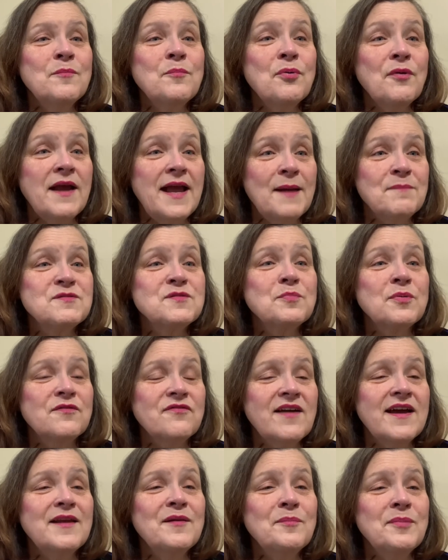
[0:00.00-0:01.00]
perhaps
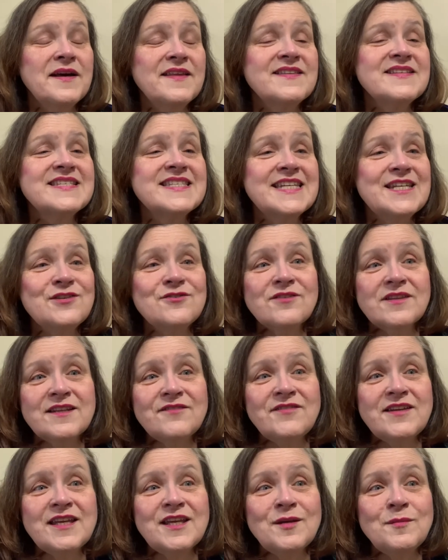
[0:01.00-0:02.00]
provided by the senior
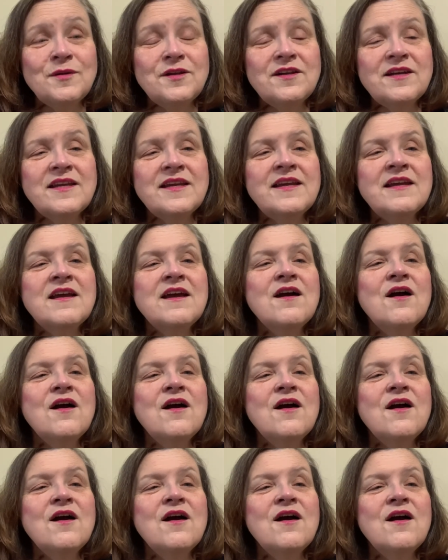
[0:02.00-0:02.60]
living community